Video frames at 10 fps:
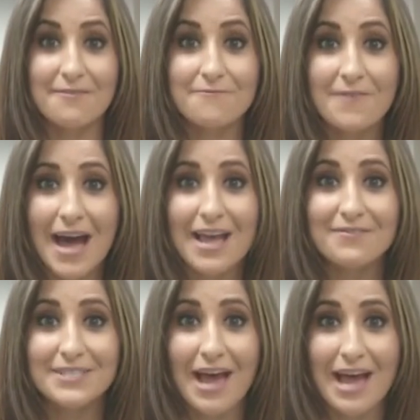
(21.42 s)

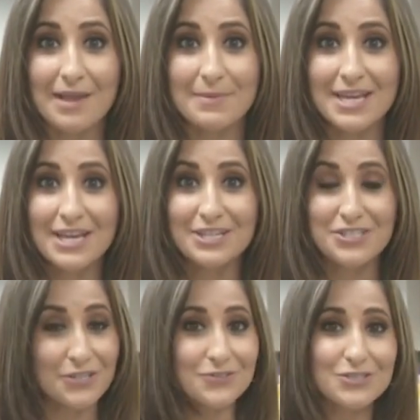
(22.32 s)
five-time
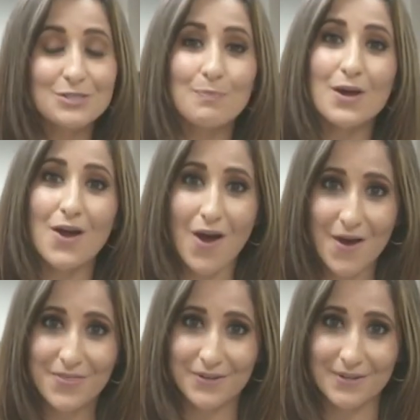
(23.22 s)
children's book
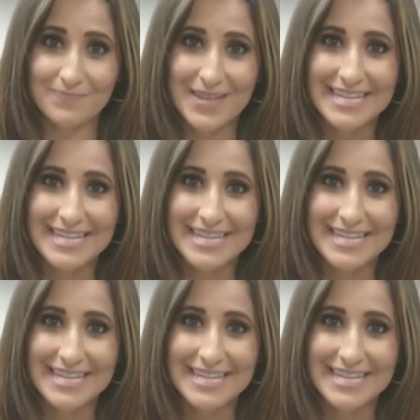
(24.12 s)
author,